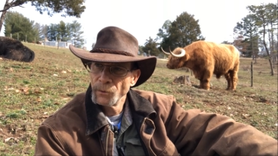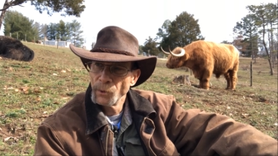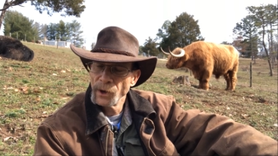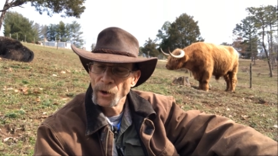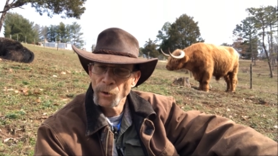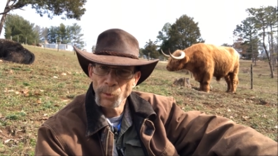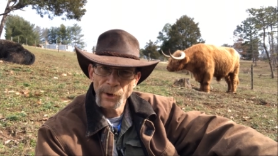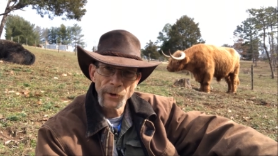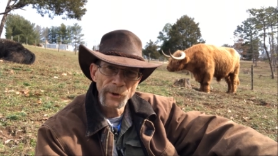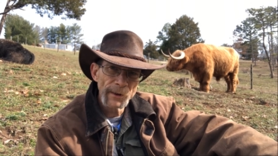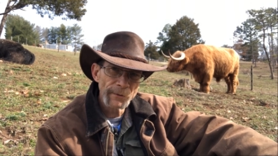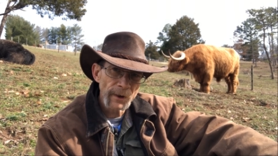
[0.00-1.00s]
We hope we
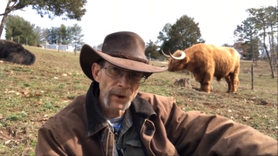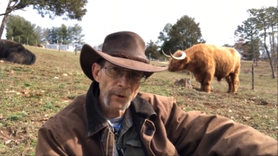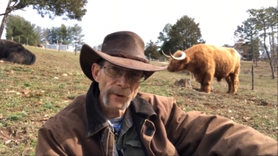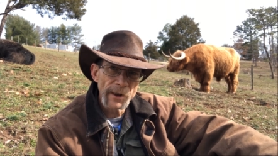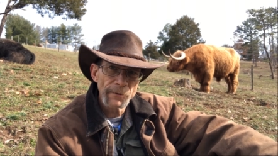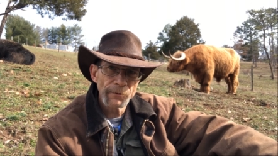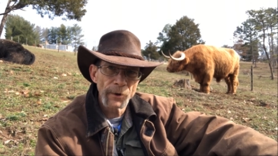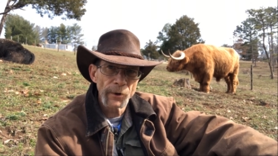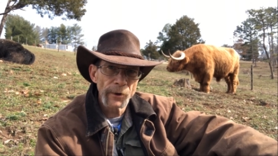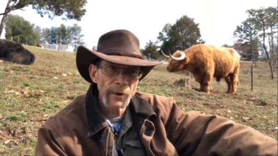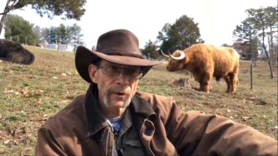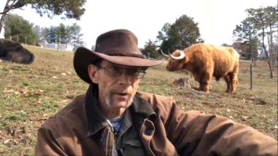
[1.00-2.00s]
don't have to go that
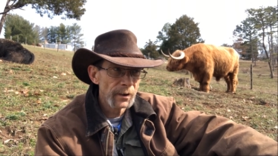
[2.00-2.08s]
far,